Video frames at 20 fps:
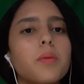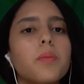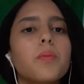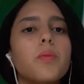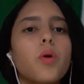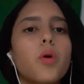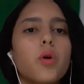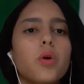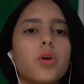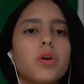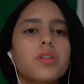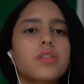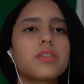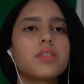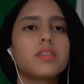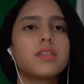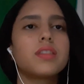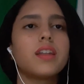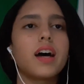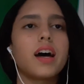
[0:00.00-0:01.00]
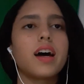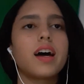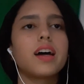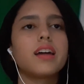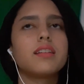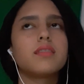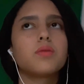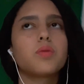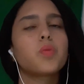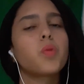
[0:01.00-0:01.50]
more
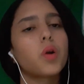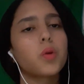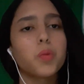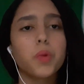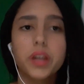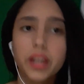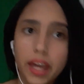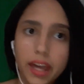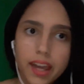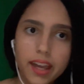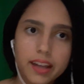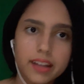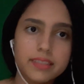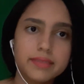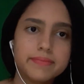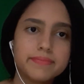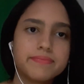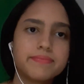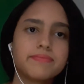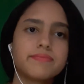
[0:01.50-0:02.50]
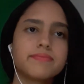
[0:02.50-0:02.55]
than what we gain.